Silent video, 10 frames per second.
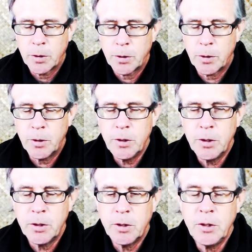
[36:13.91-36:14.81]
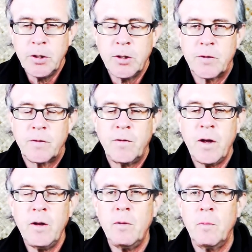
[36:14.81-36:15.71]
So this is this is
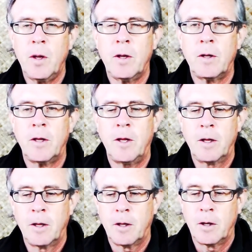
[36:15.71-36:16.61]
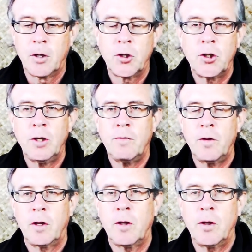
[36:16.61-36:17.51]
fundamentally
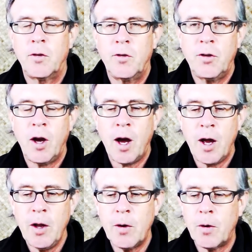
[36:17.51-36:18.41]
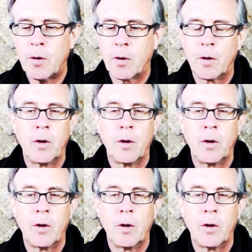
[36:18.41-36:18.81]
shifting the entire